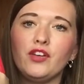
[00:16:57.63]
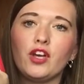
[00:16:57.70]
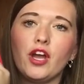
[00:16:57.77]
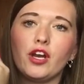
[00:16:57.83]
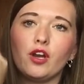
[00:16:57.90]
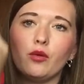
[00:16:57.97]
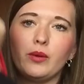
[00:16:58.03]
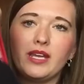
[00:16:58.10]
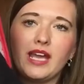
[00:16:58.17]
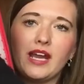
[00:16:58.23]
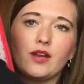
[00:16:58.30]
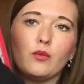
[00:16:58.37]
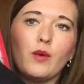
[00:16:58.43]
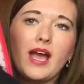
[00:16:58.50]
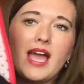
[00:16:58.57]
you're going on a weekend
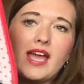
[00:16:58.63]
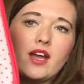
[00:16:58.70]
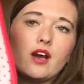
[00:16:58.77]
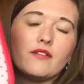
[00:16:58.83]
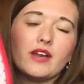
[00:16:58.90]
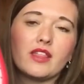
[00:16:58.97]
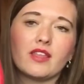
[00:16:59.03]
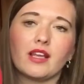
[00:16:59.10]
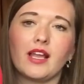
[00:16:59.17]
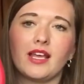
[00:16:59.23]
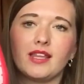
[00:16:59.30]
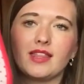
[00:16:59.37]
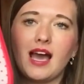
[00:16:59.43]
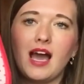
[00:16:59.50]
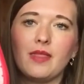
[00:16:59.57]
away or anything like
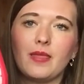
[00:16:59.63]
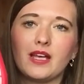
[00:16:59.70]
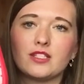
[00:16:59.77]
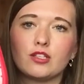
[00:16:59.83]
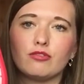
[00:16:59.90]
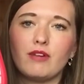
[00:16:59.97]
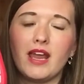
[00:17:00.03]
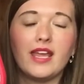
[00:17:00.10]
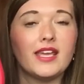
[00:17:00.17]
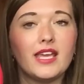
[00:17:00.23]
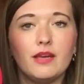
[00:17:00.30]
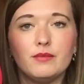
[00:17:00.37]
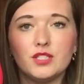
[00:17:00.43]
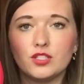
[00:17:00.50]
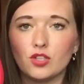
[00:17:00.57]
that, that's great. It
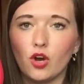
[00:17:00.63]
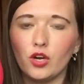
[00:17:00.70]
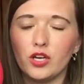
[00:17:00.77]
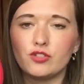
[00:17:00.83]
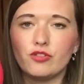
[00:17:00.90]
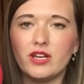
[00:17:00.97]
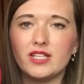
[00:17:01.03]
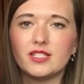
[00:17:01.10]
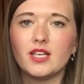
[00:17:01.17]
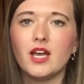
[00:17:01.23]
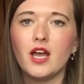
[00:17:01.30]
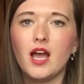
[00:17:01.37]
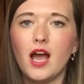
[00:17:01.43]
keeps your toiletries